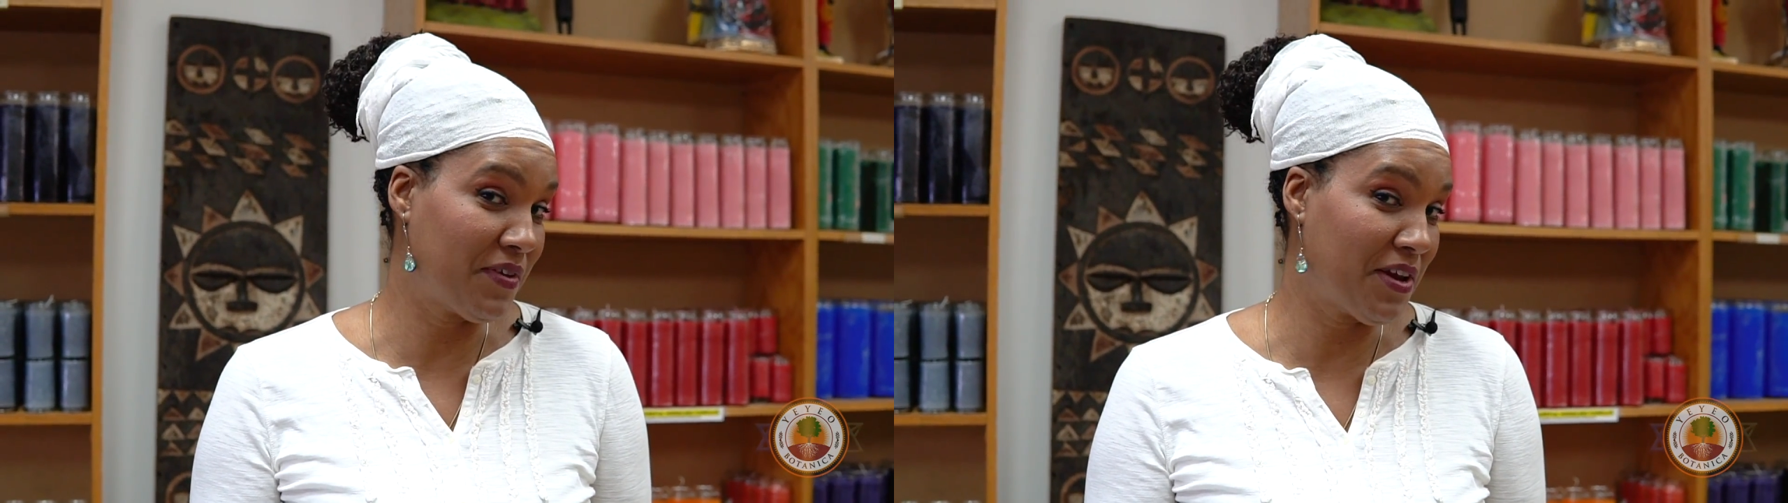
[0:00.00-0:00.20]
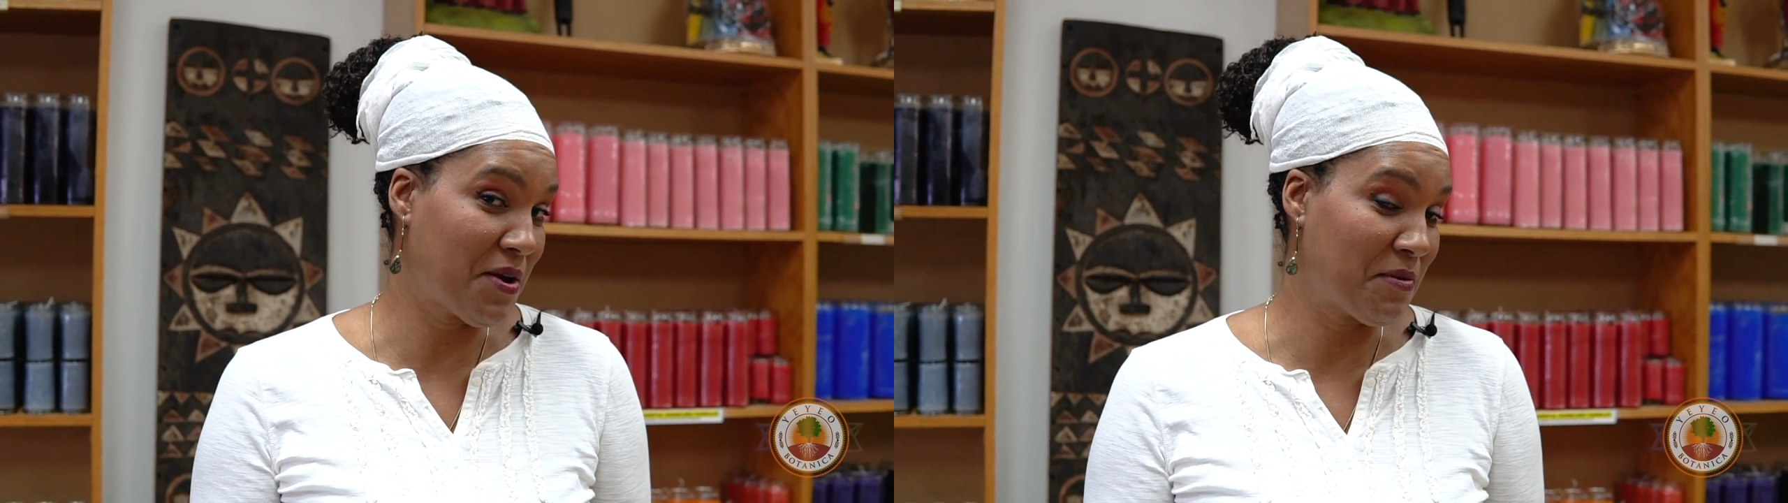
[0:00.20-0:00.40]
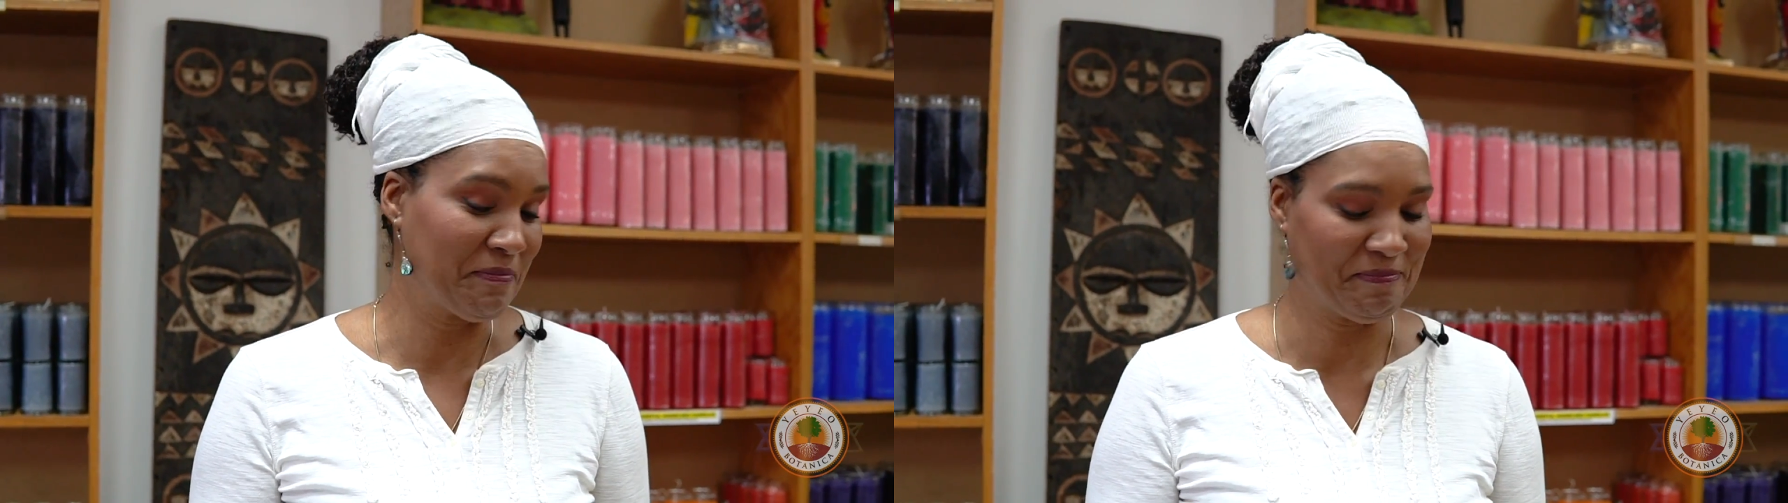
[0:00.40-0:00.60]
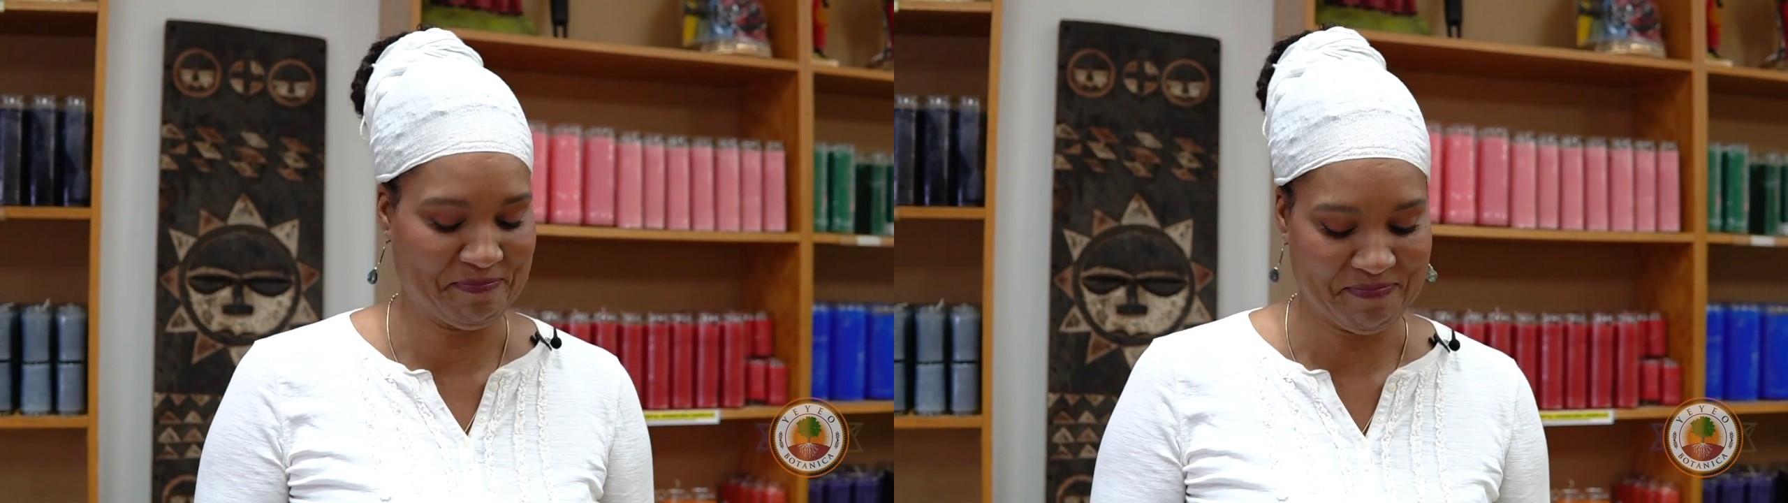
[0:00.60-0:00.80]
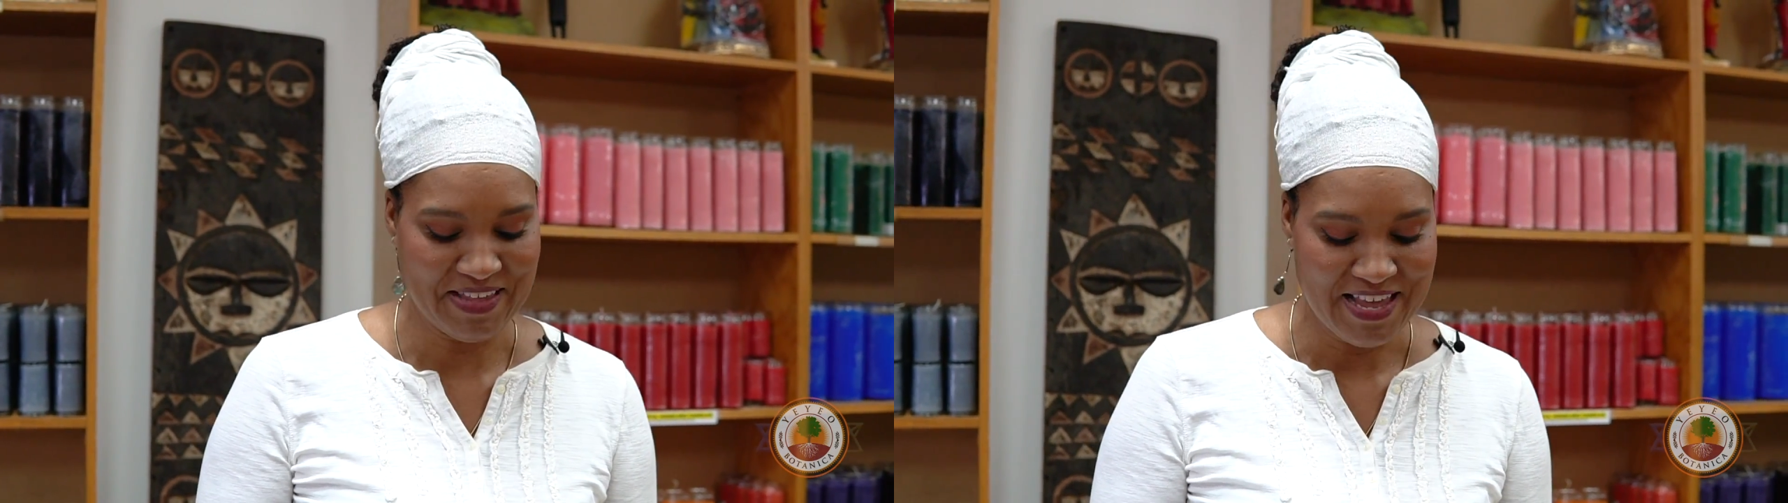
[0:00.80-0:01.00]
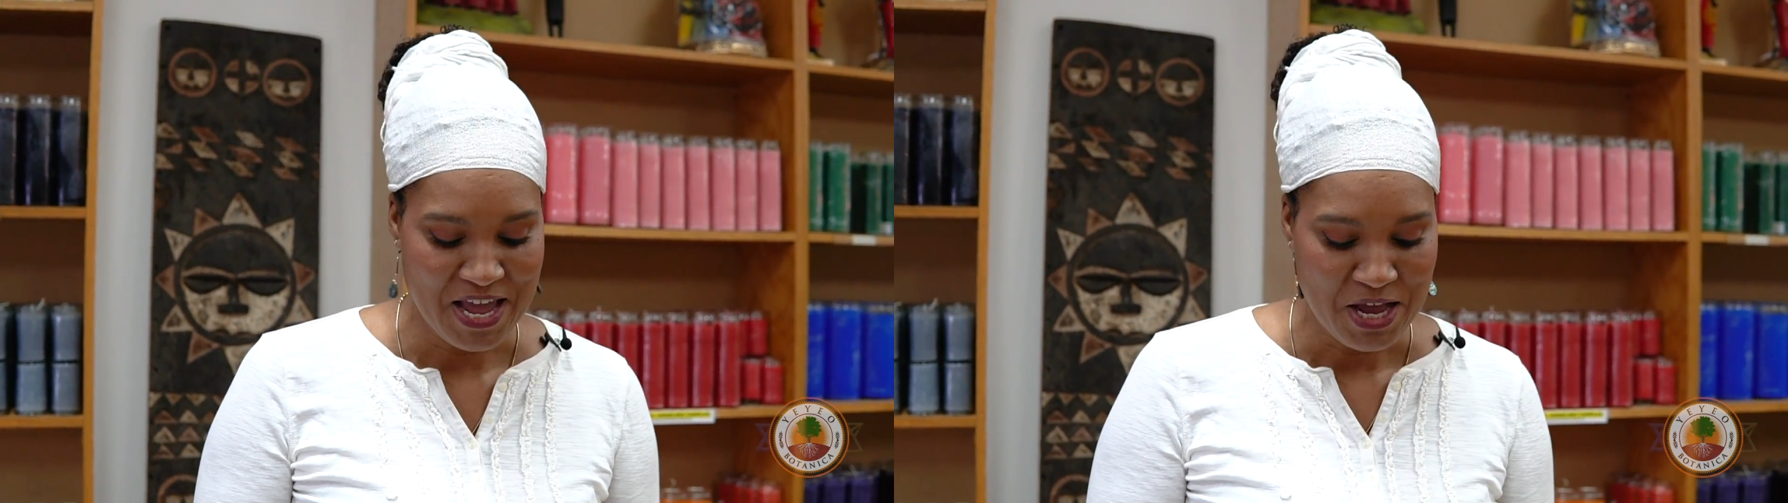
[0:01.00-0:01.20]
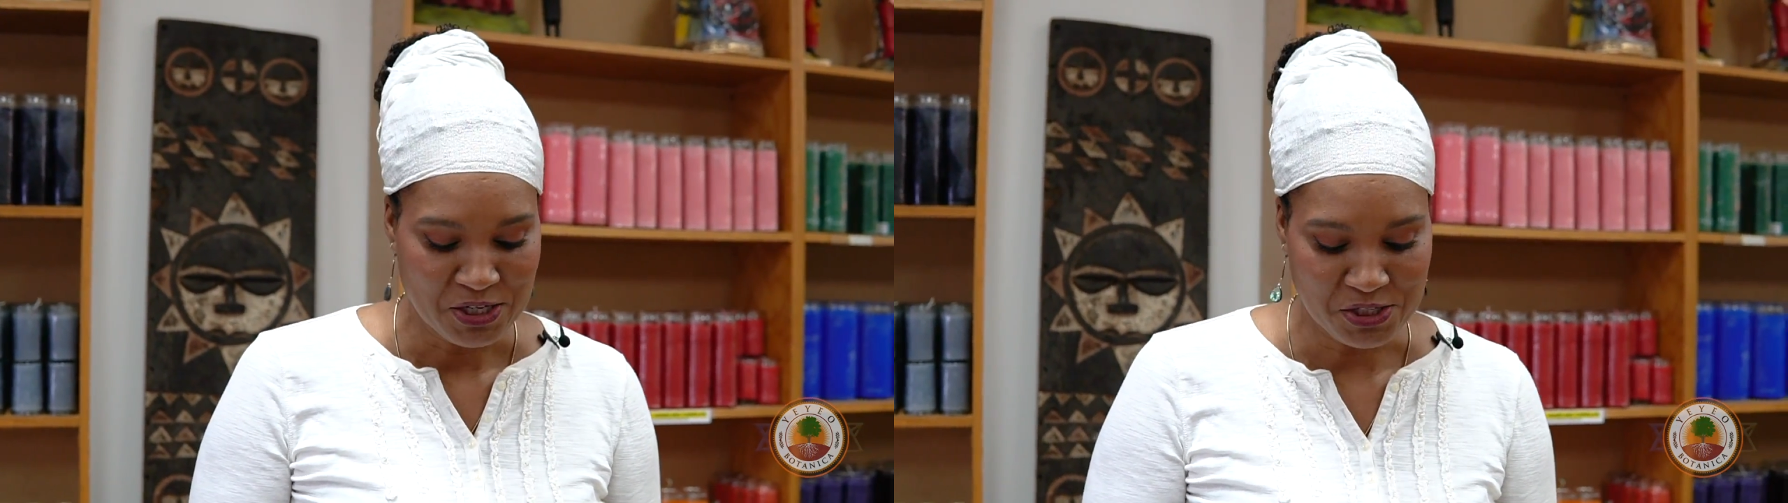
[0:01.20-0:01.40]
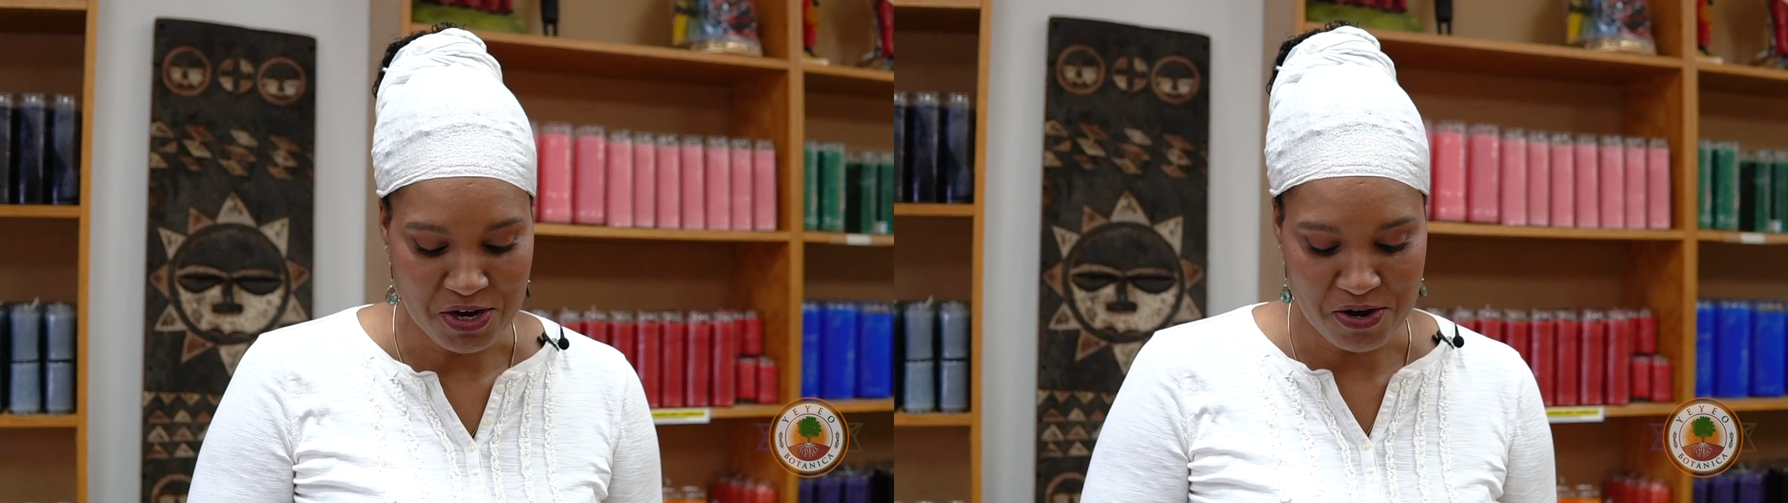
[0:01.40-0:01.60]
video.
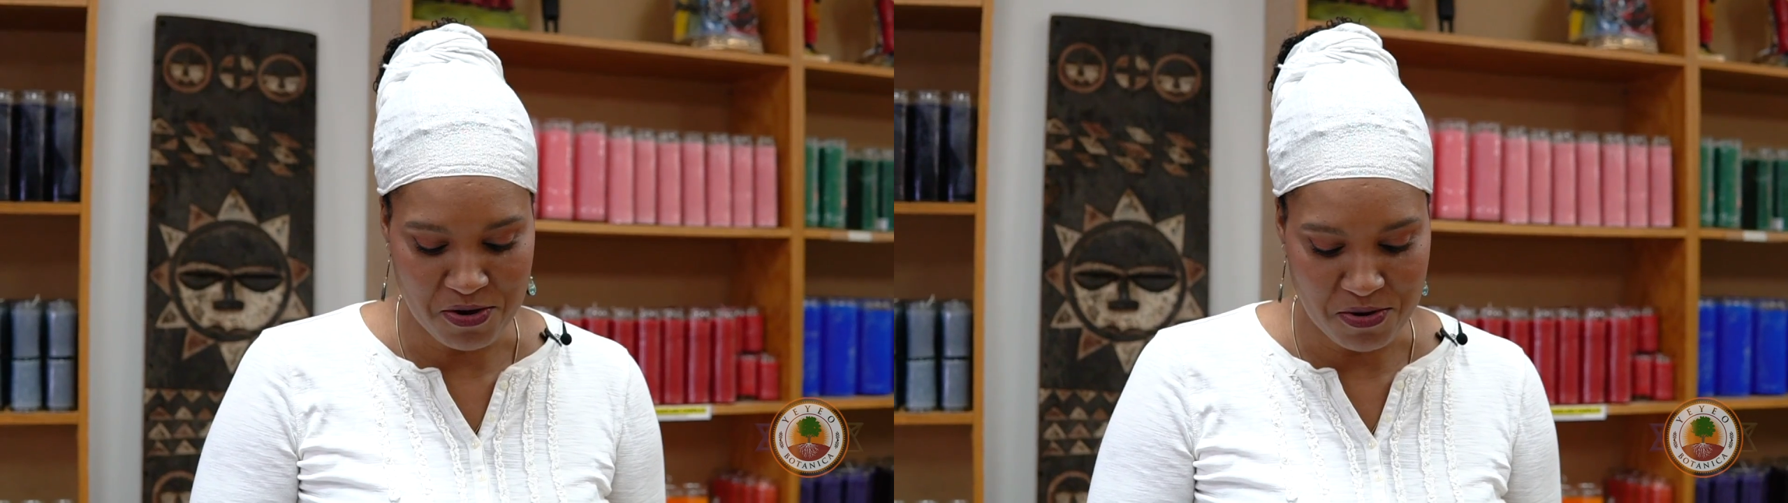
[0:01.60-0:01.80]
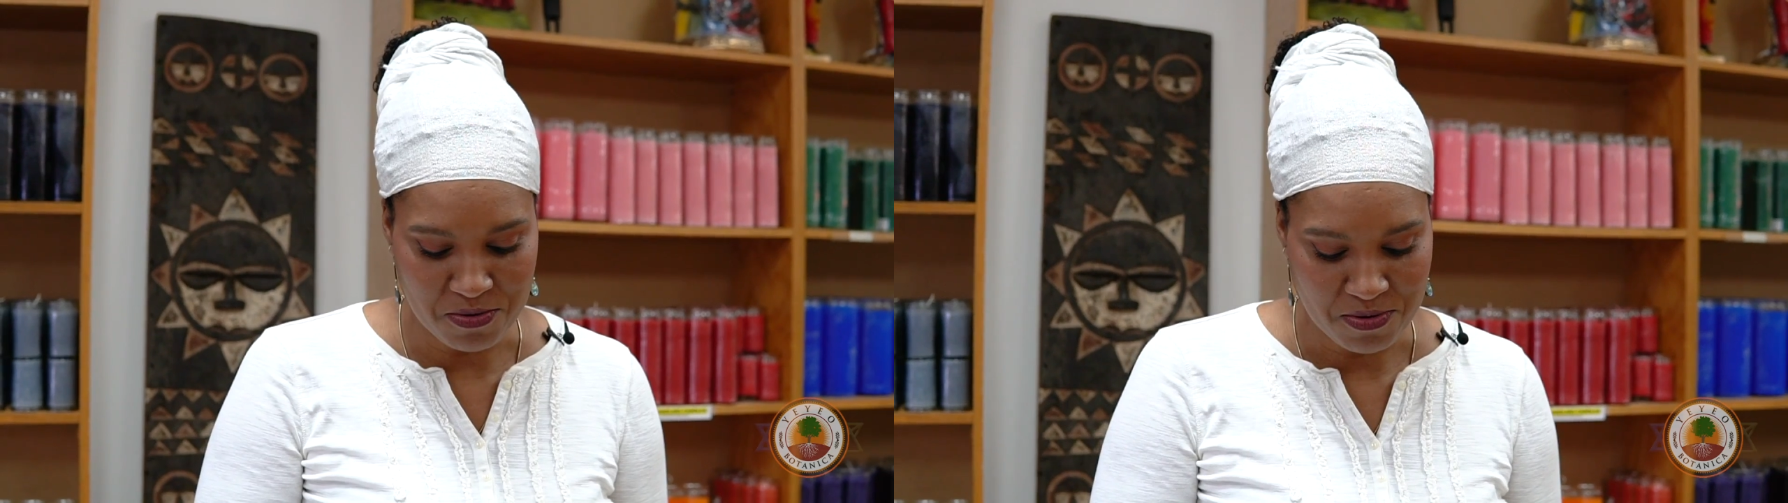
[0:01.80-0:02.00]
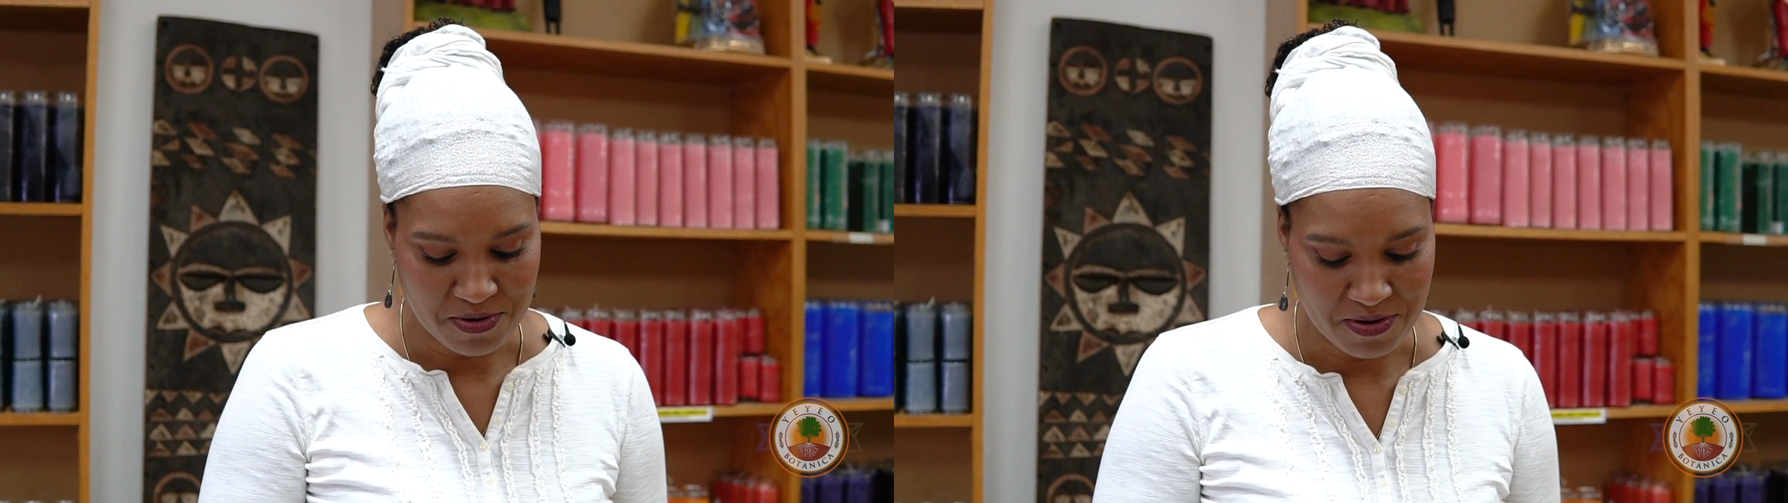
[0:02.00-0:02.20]
So,